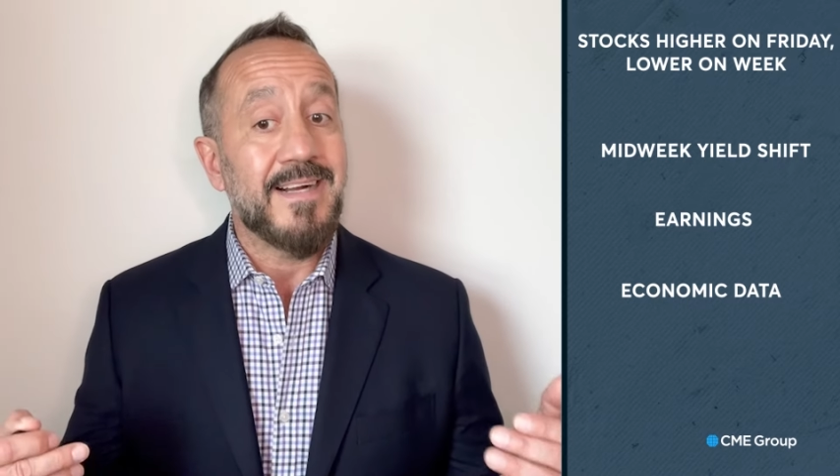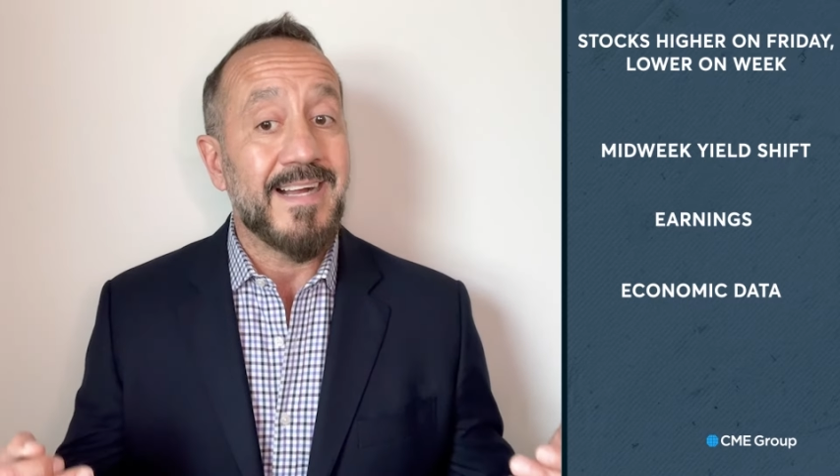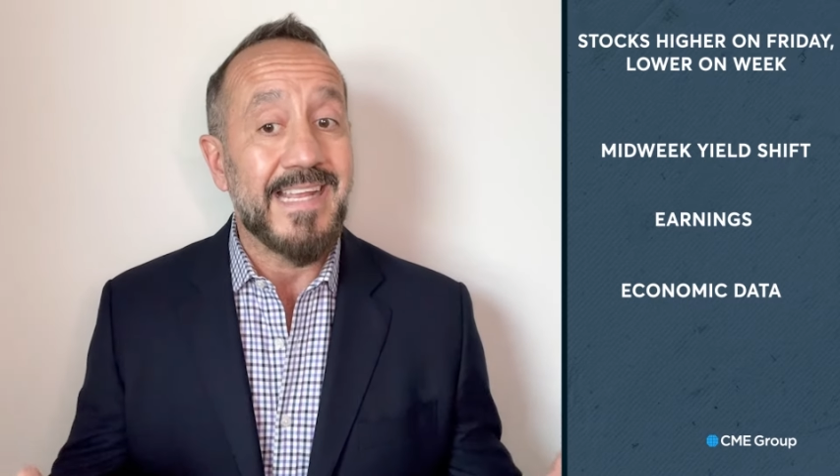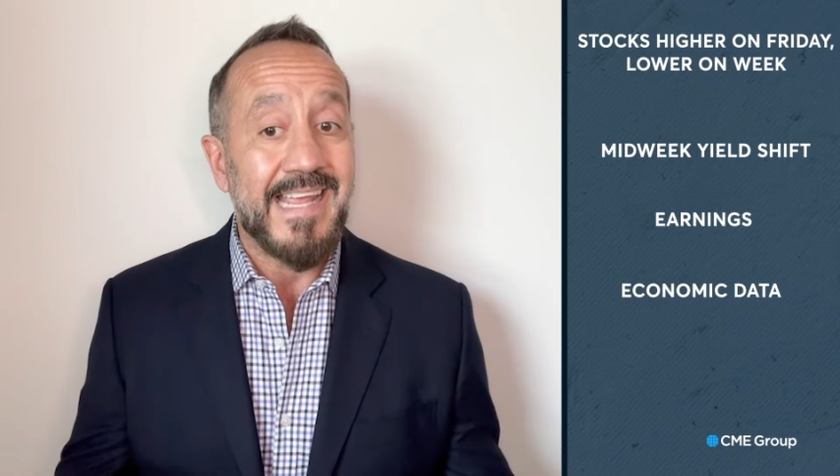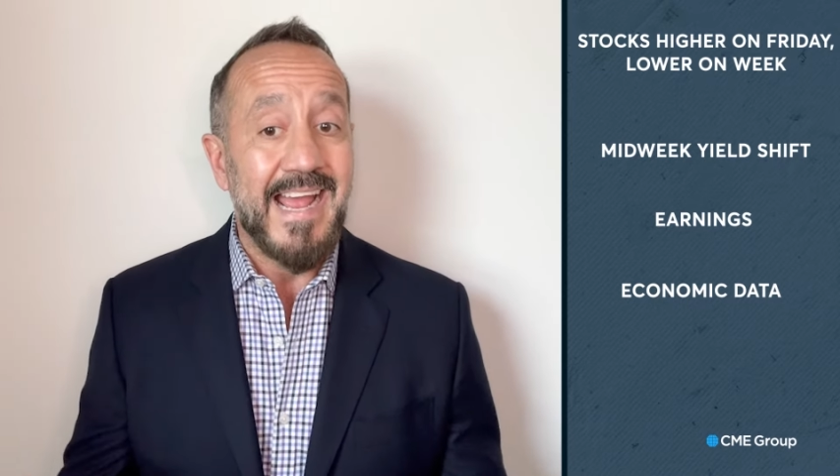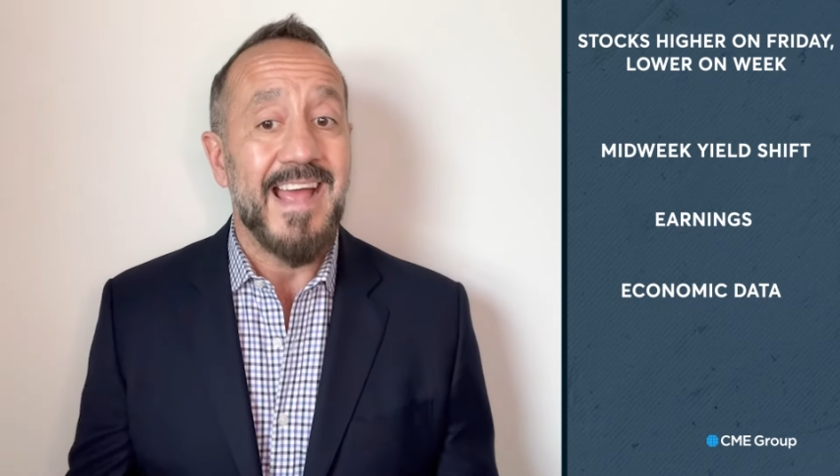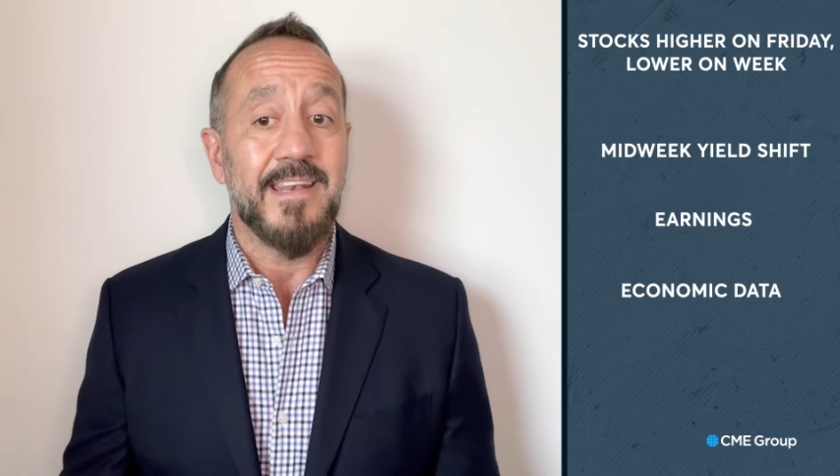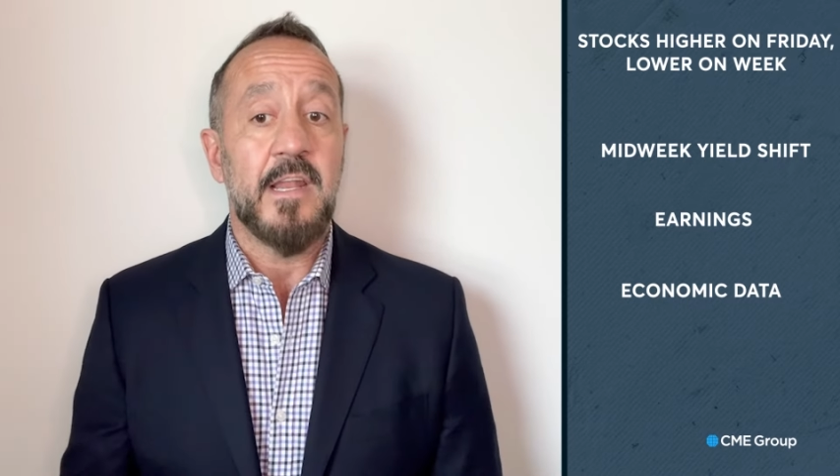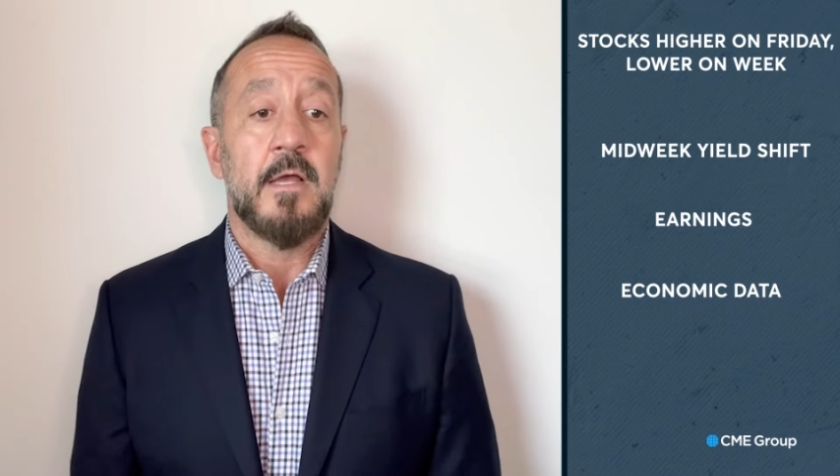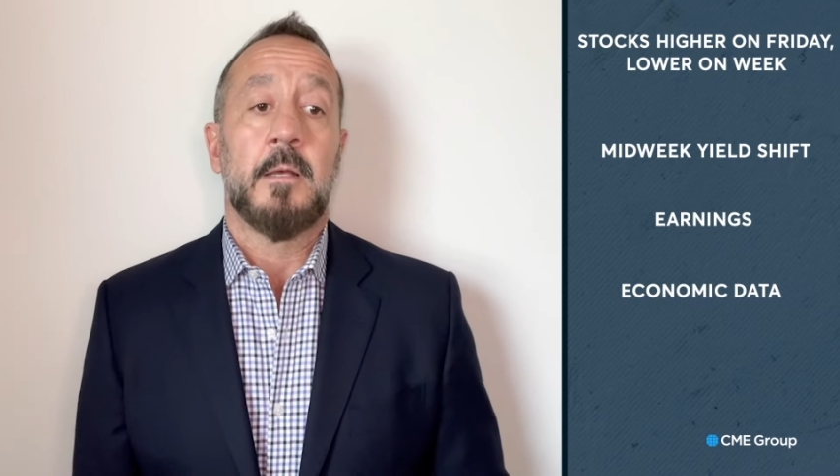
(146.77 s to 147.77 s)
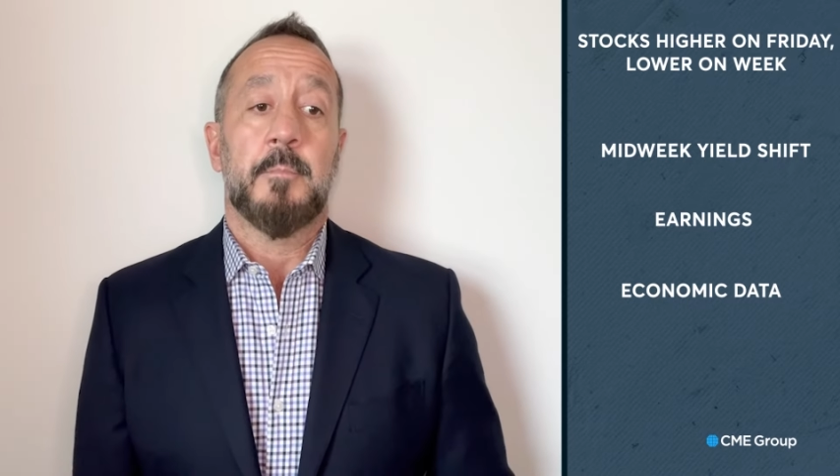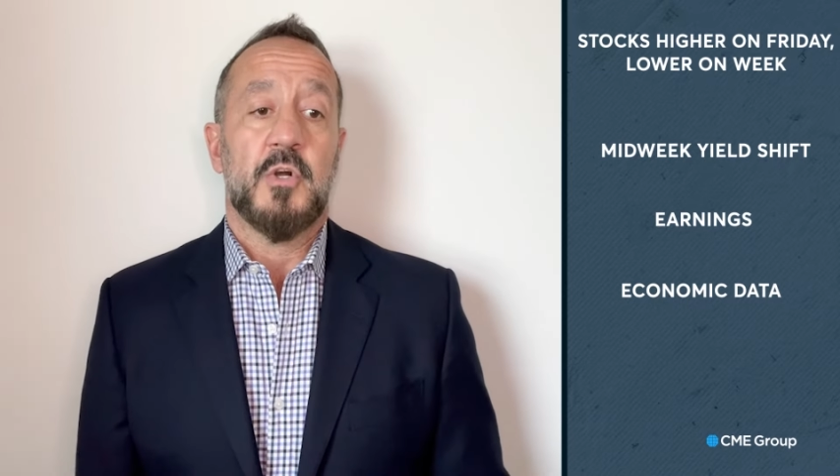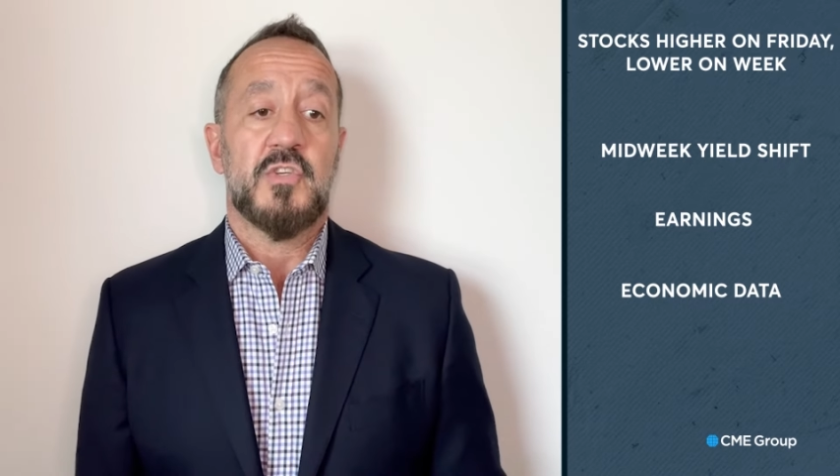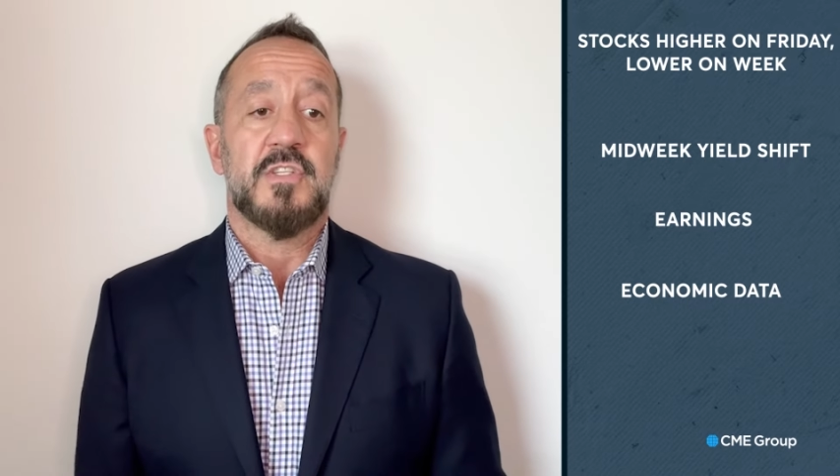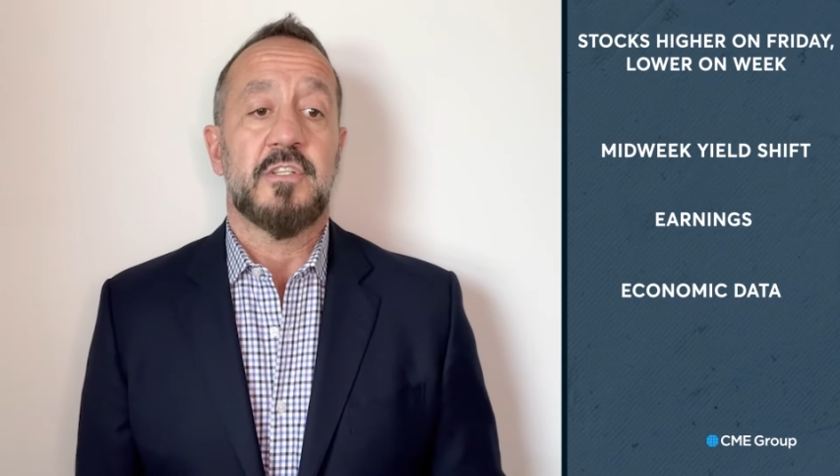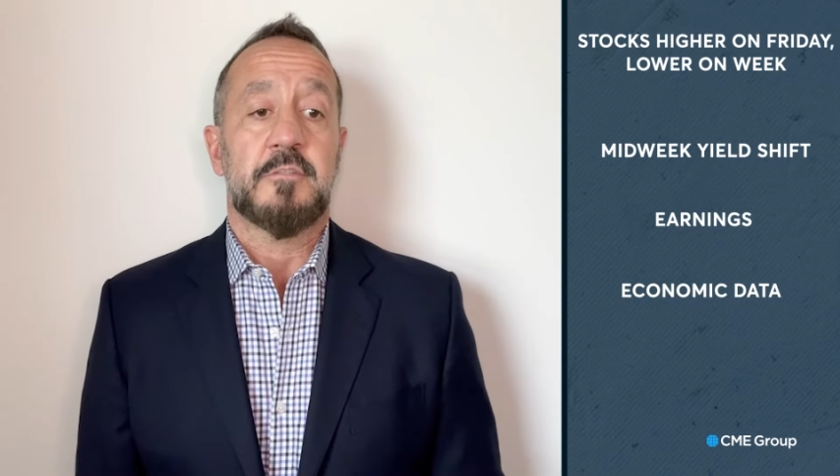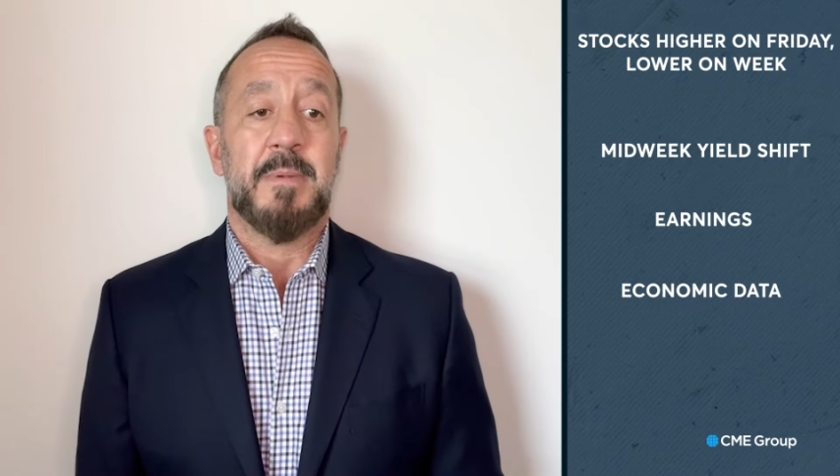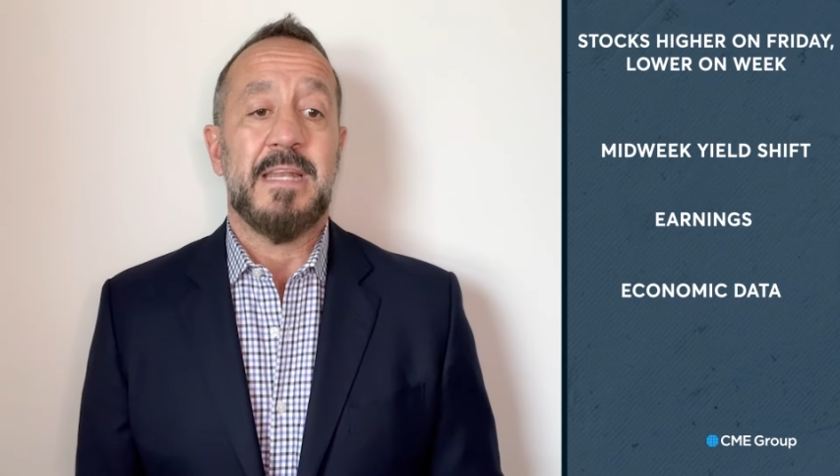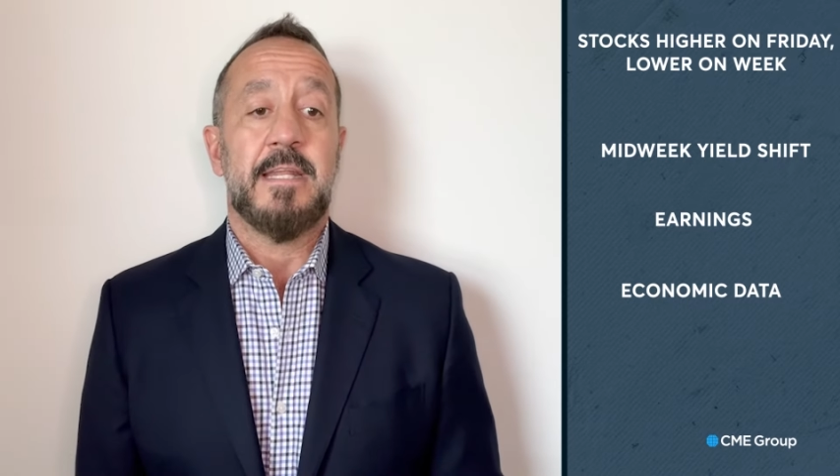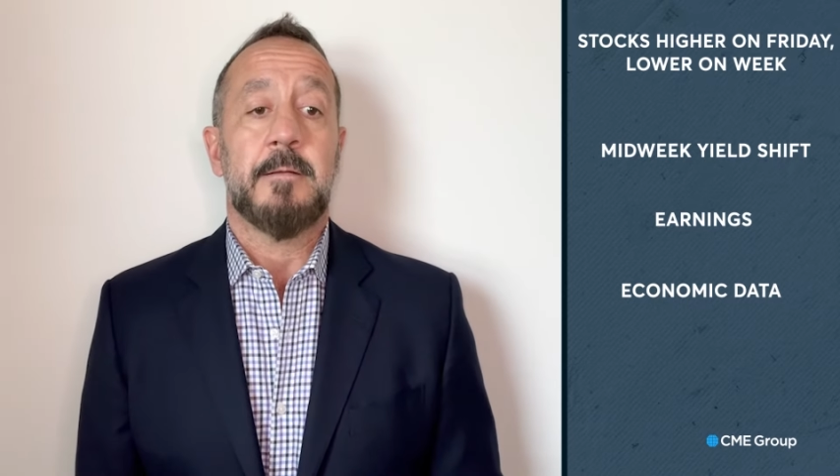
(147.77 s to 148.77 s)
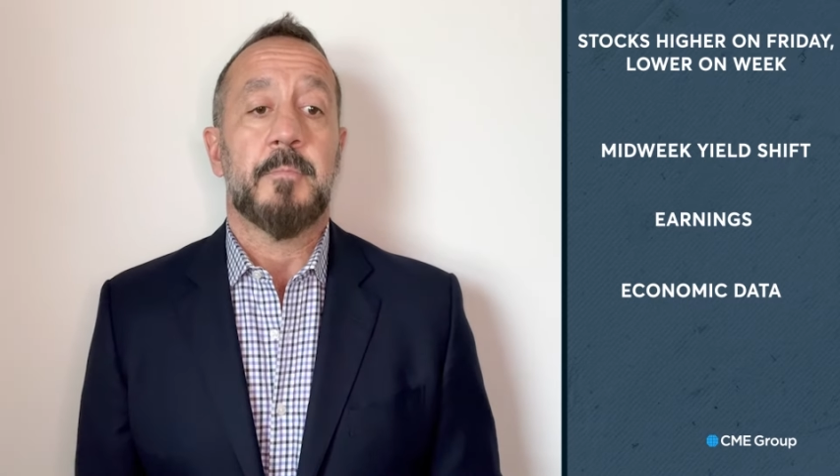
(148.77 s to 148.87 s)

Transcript: again personal spending,